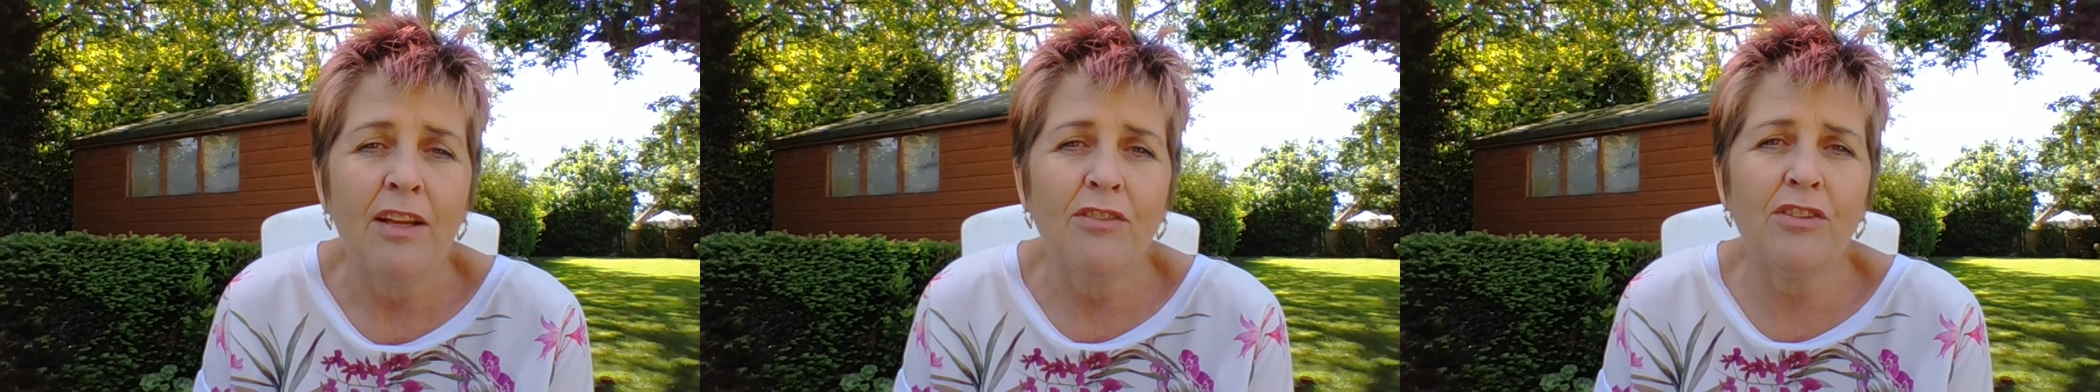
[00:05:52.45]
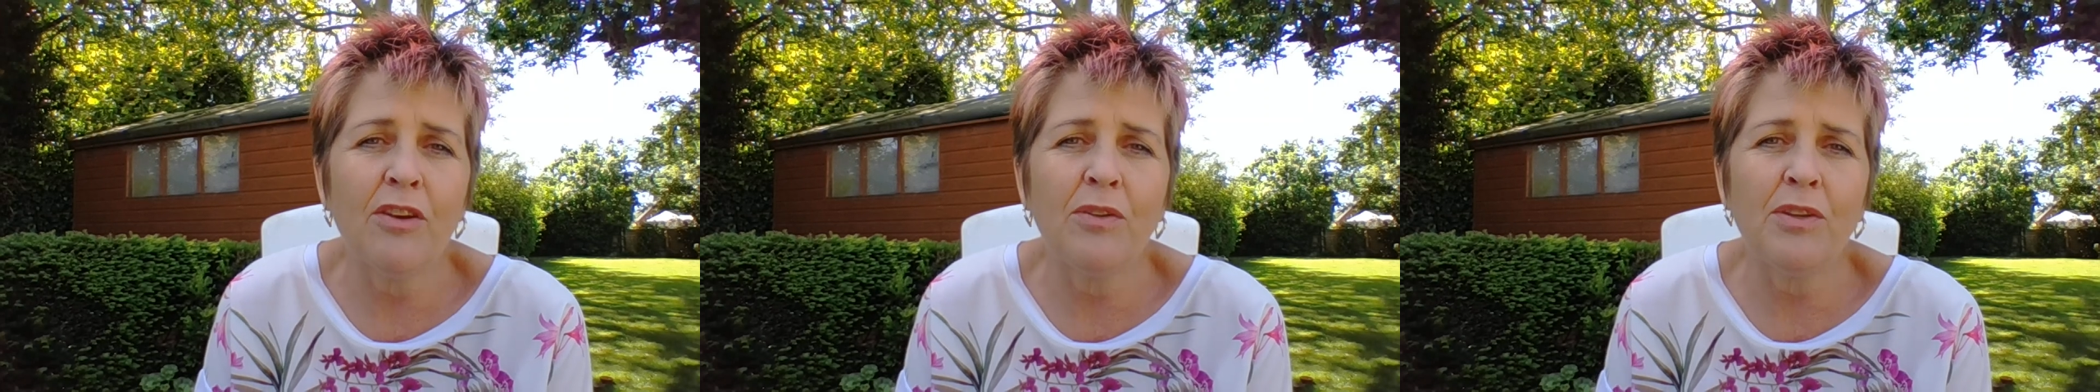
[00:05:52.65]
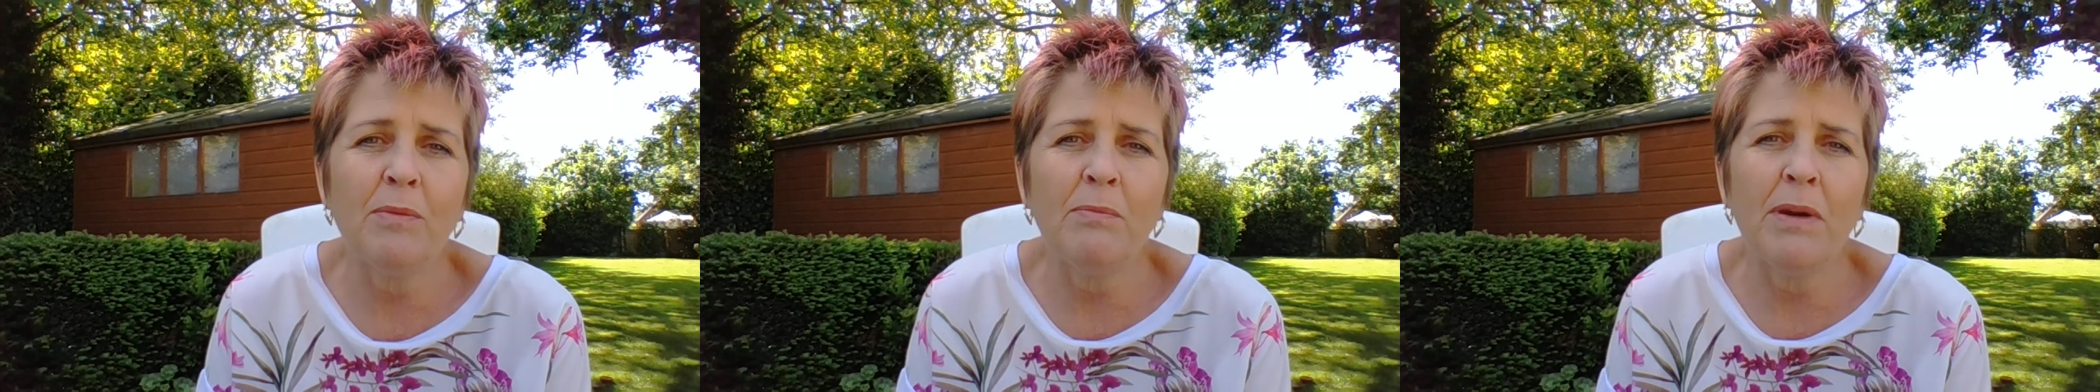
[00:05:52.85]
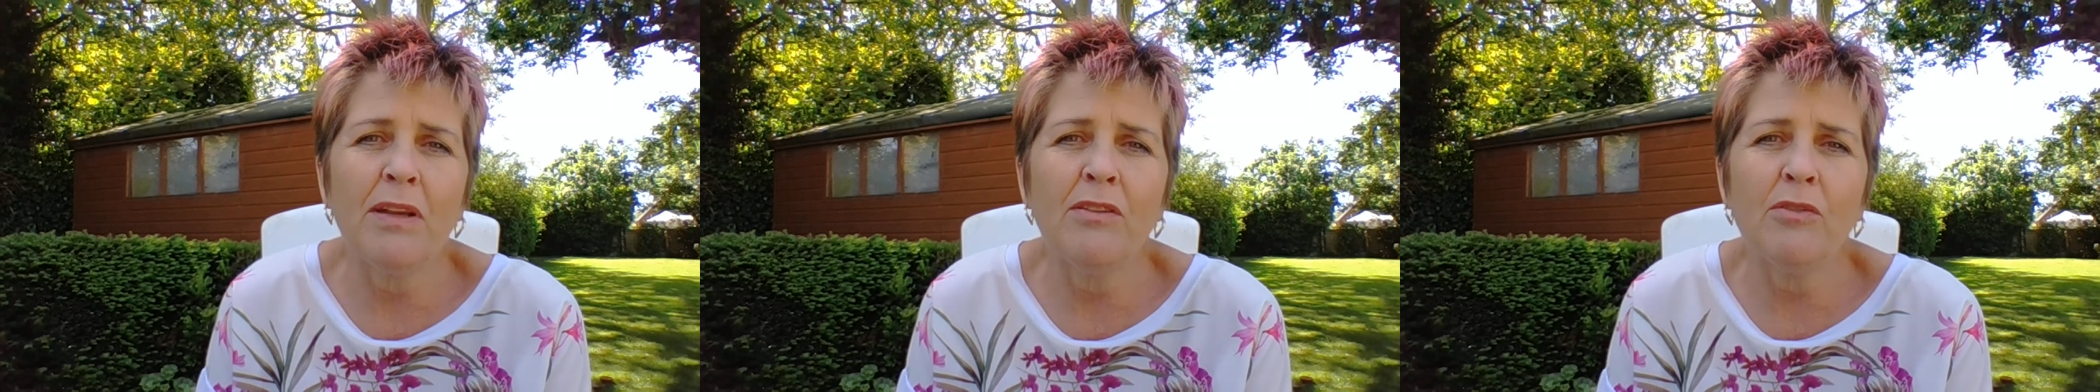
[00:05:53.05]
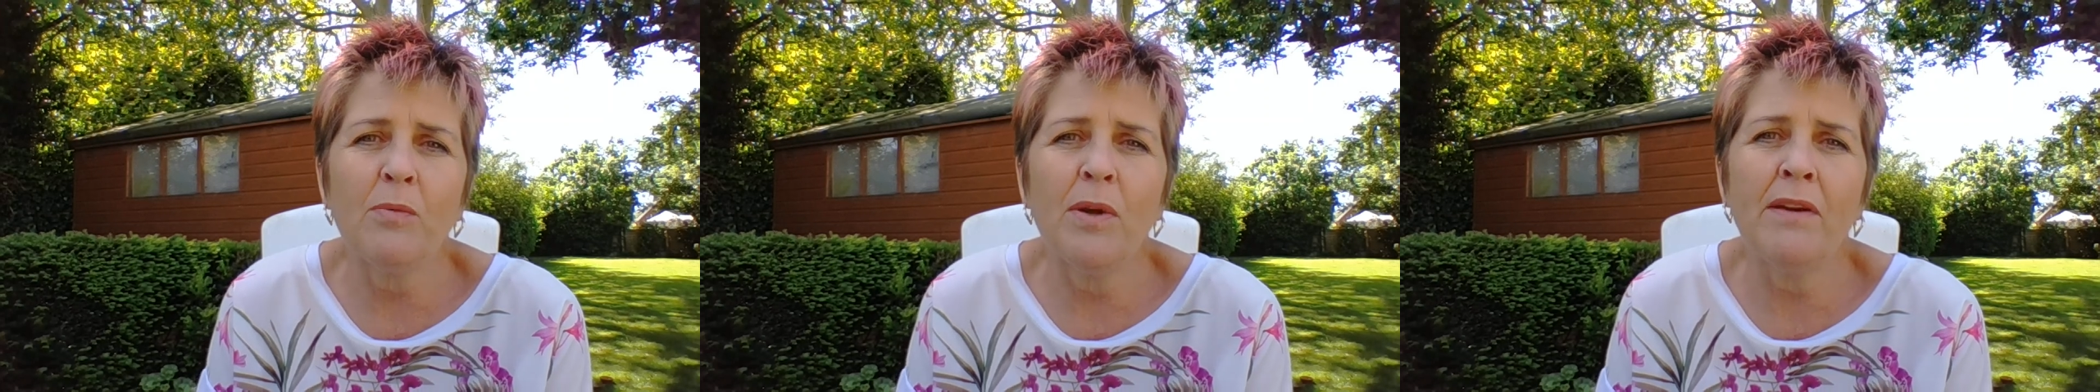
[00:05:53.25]
So it
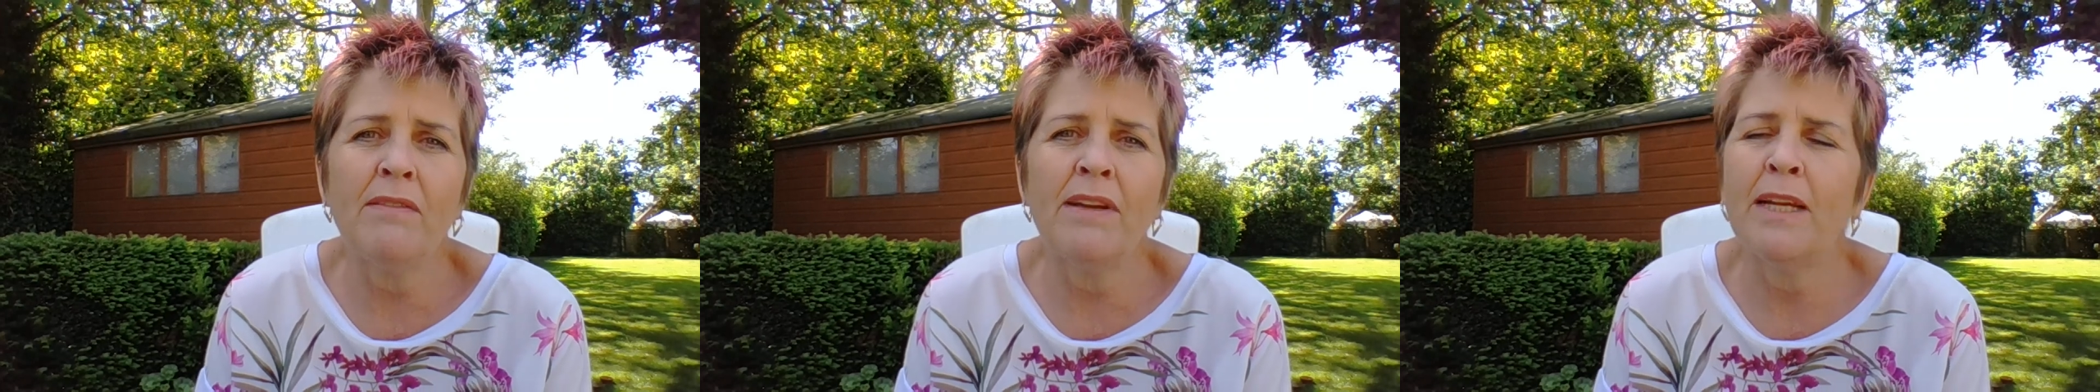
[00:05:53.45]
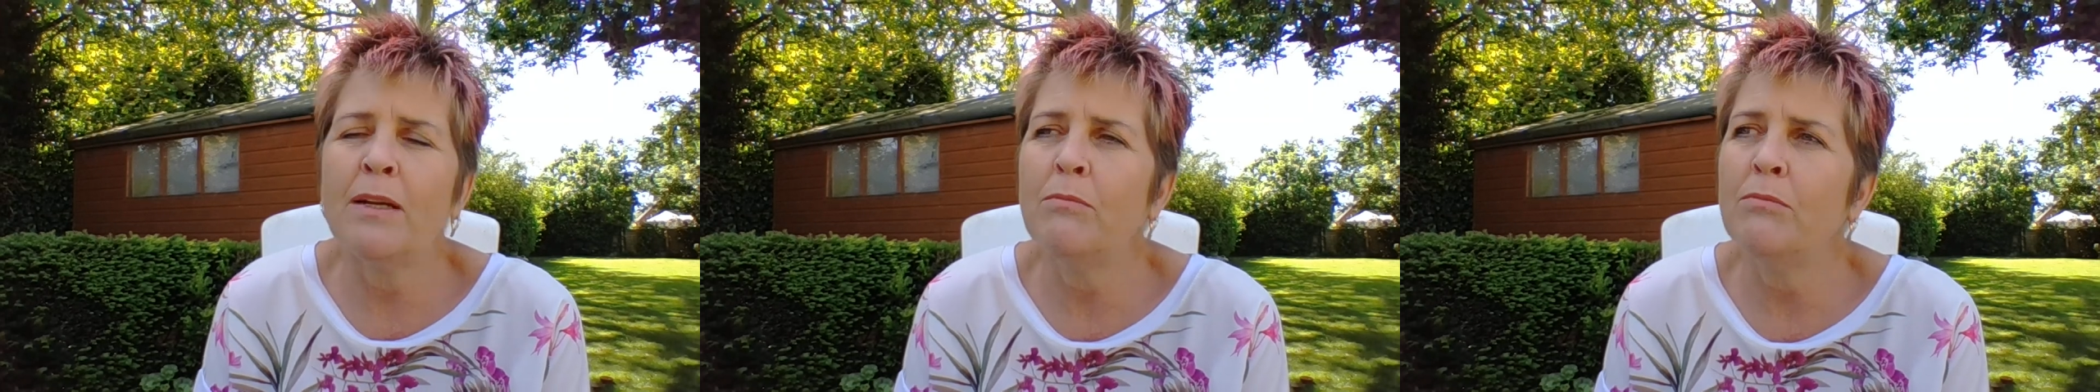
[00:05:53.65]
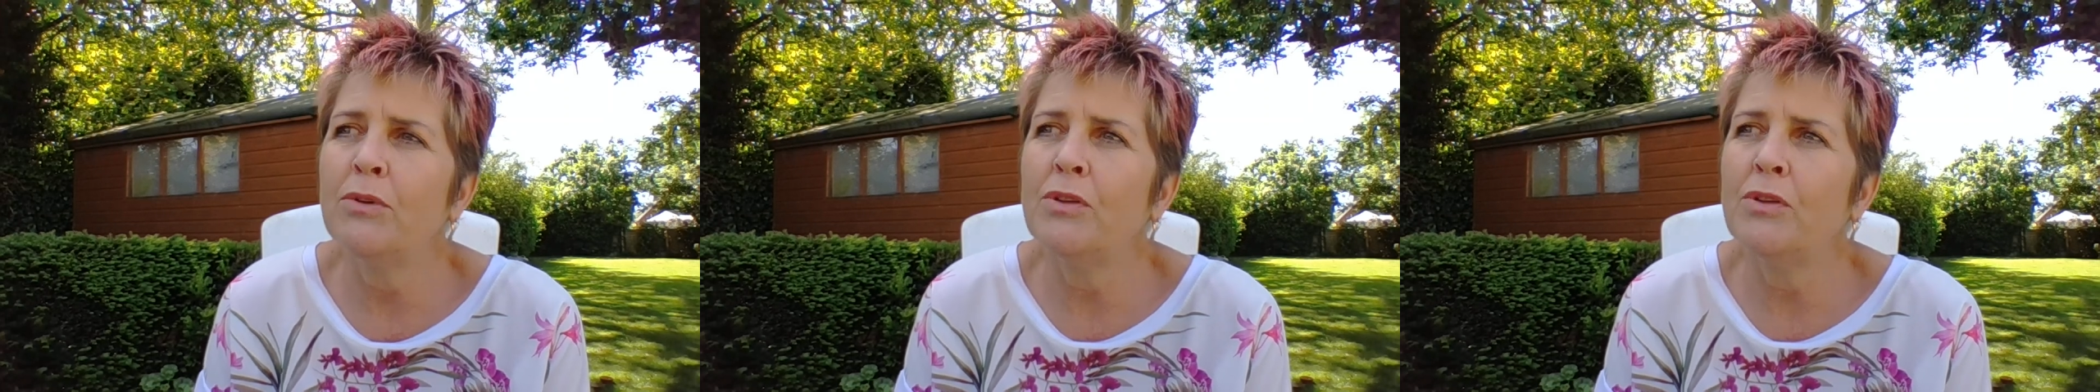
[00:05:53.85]
depends where I am,